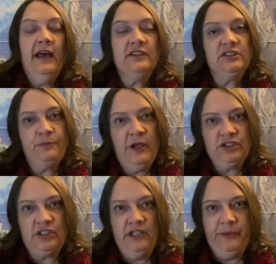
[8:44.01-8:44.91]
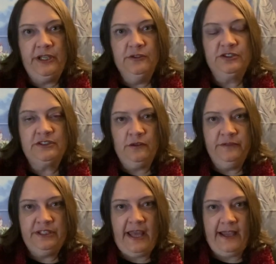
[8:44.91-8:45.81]
especially because
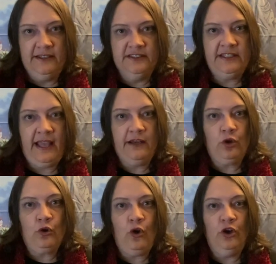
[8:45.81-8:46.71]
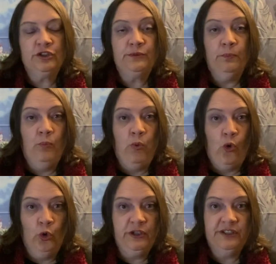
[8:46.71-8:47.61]
silver daggers can cross
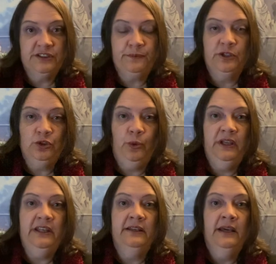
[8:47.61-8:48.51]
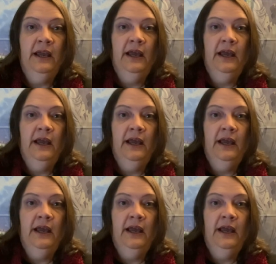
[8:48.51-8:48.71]
borders between